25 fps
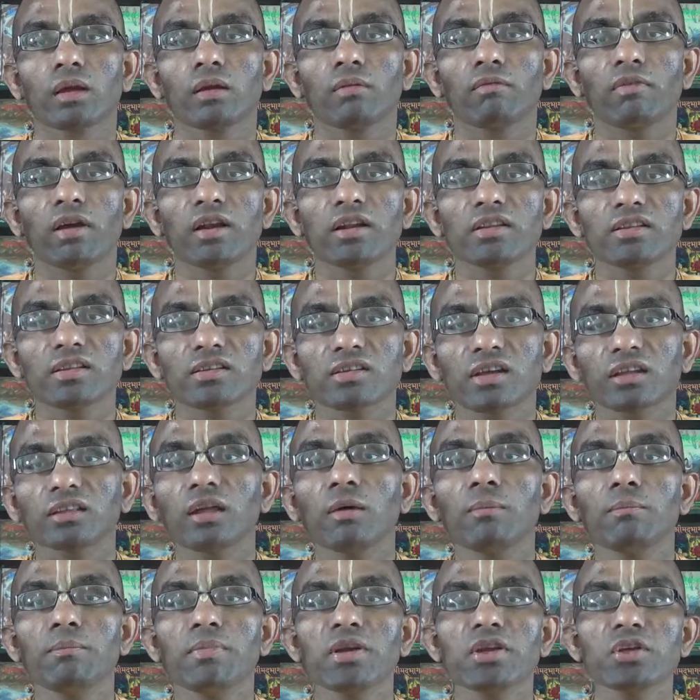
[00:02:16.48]
When he says,
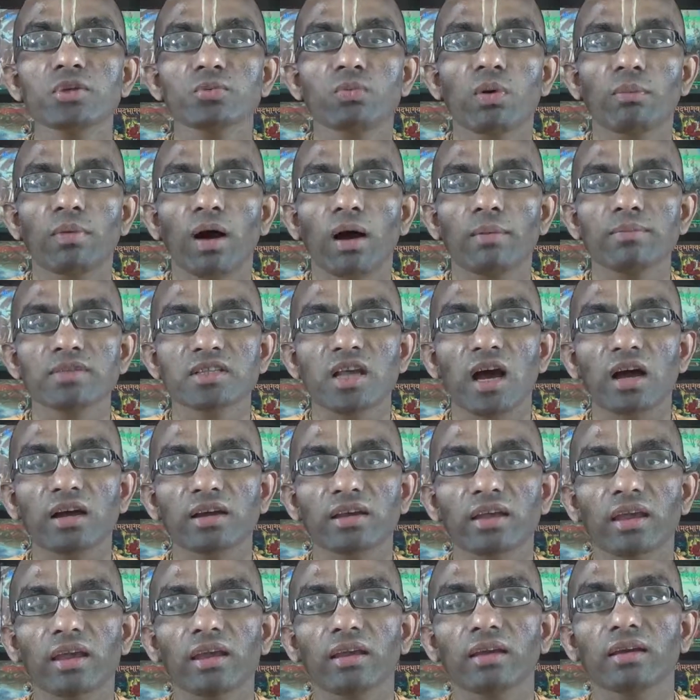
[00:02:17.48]
Katham Bhishma Maham
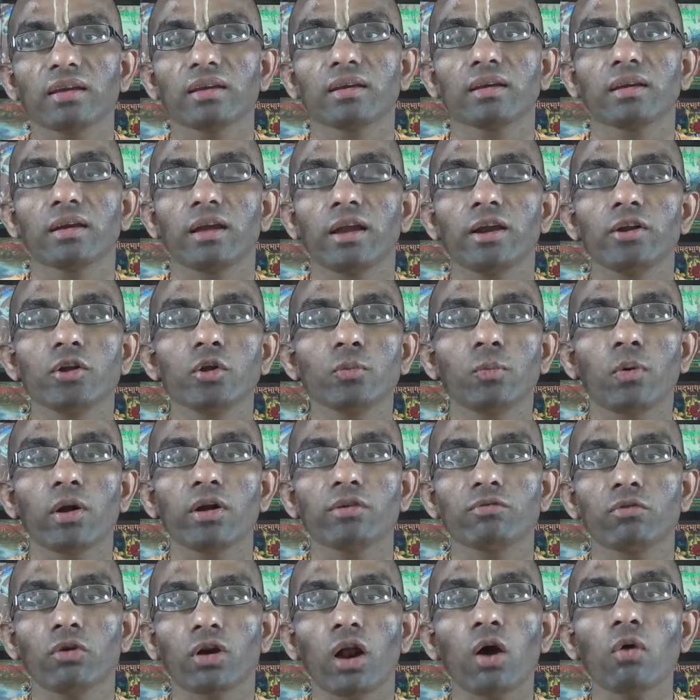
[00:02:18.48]
Sankhe. In two
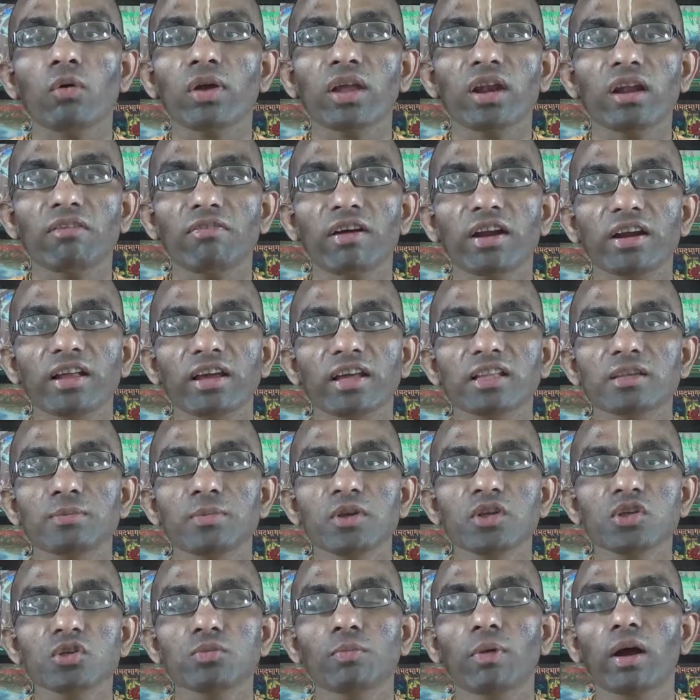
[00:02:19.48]
point four, how can I fight against
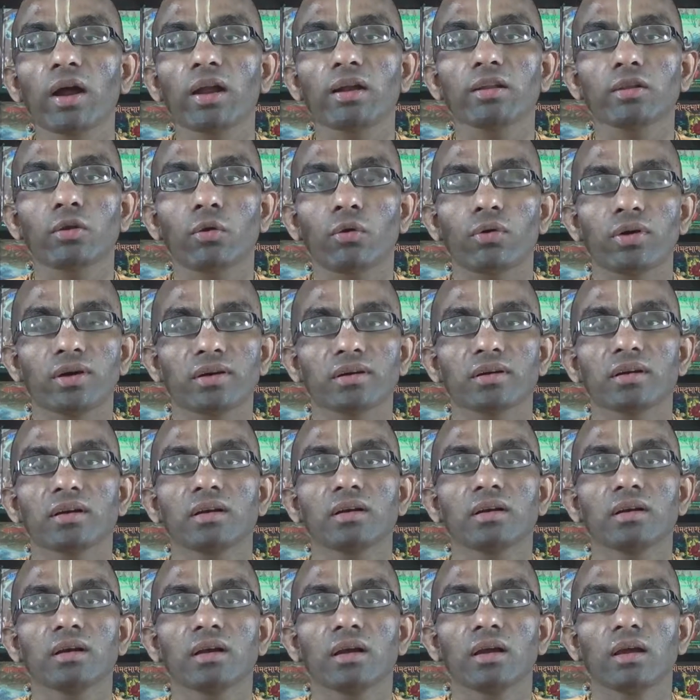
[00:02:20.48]
Bhishma and Drona?
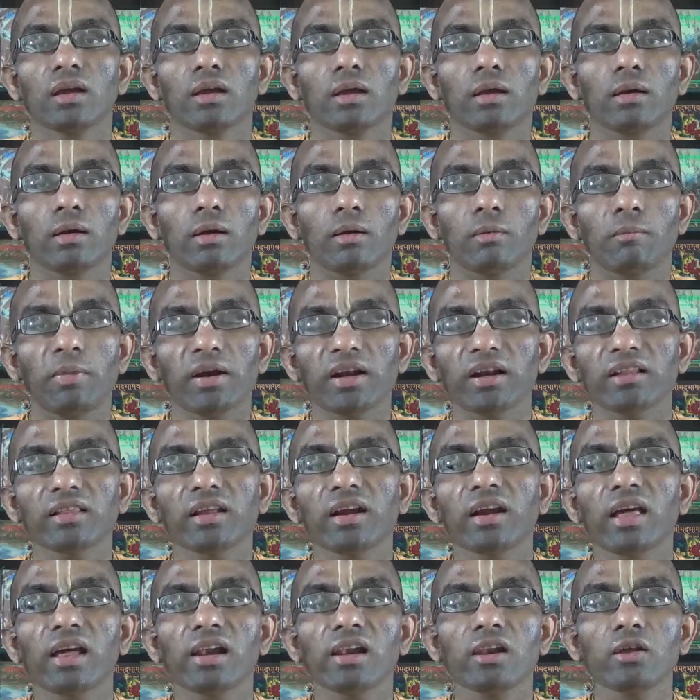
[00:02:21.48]
Uh, better
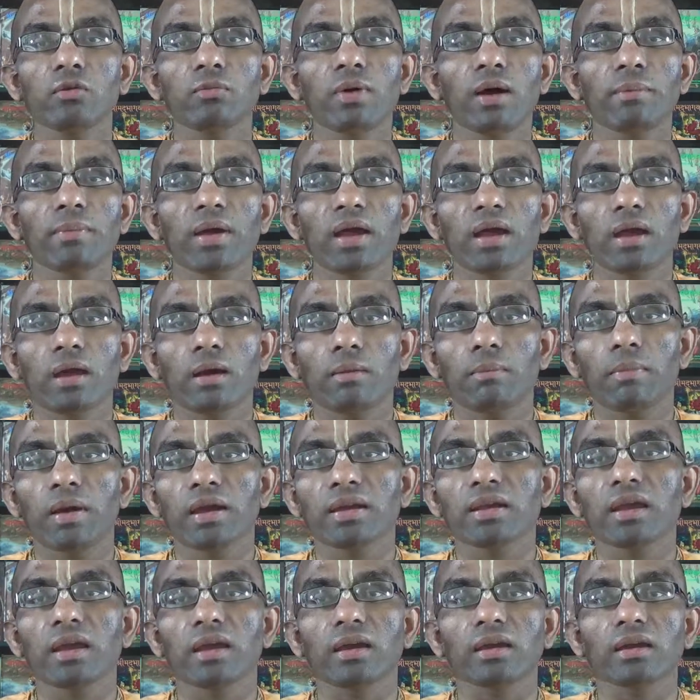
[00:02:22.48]
that I live by be
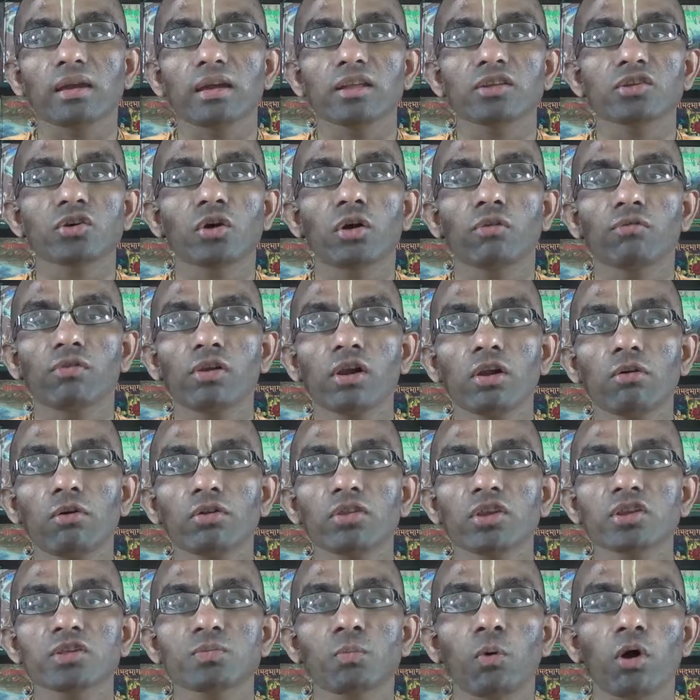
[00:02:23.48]
begging instead of live
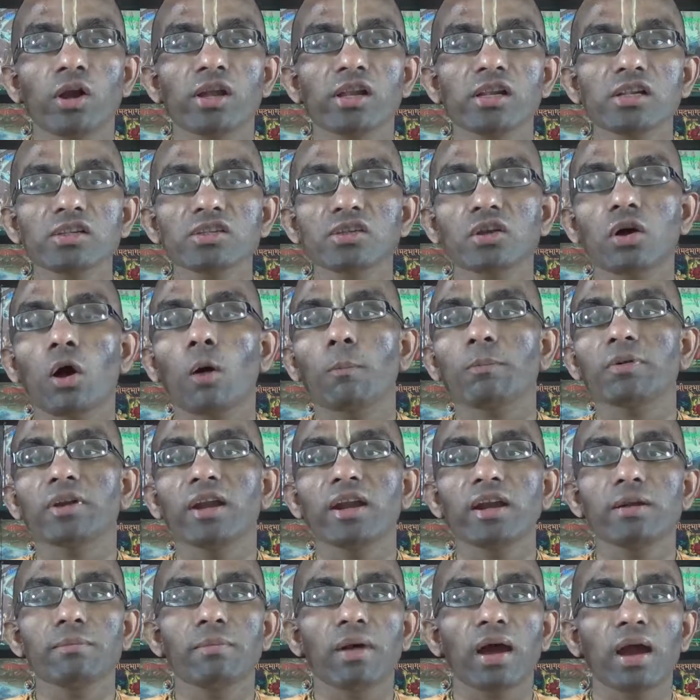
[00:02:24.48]
on the spoils
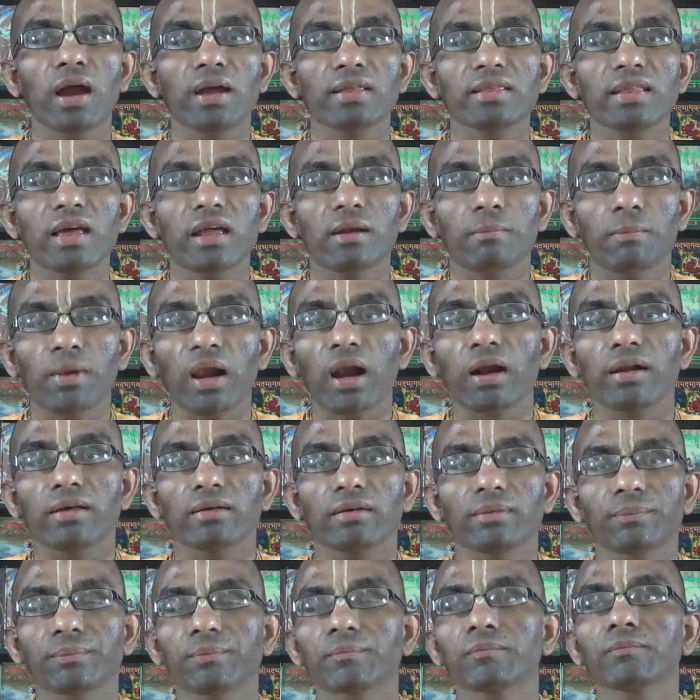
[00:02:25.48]
obtained by their blood.
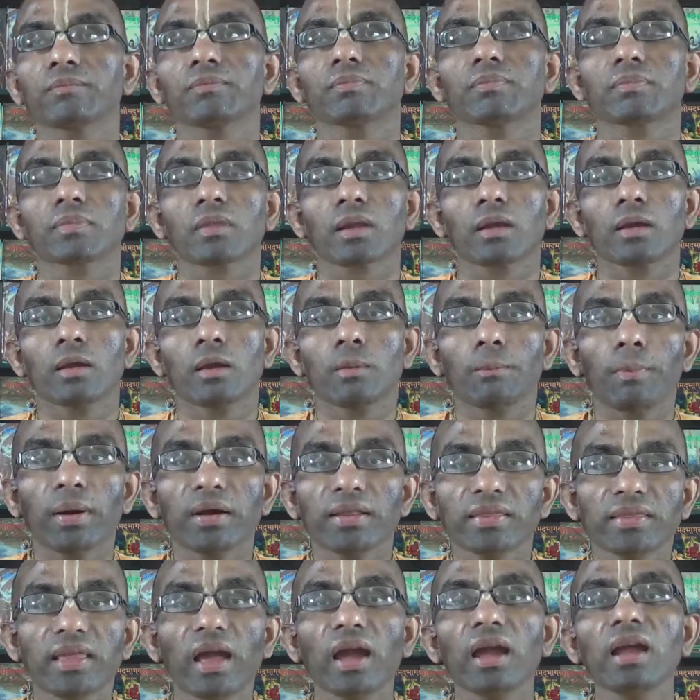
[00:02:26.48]

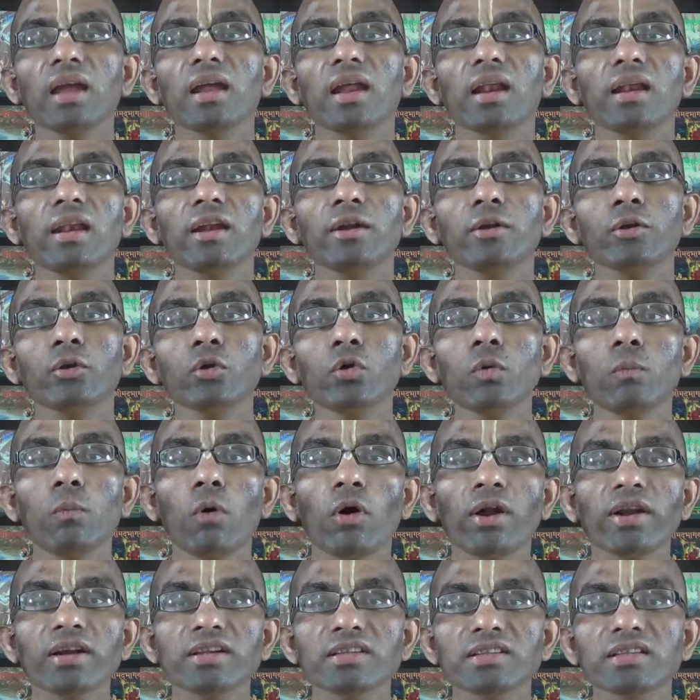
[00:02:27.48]
But then in two
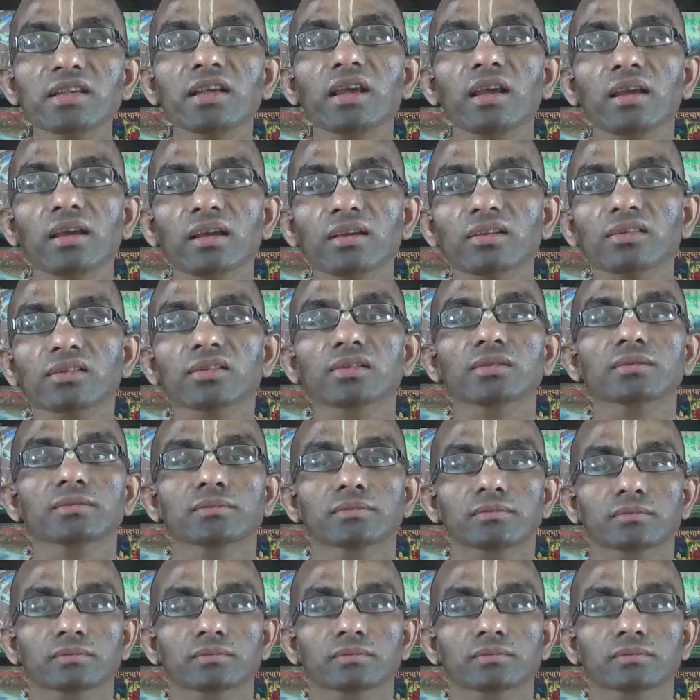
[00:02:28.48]
point six,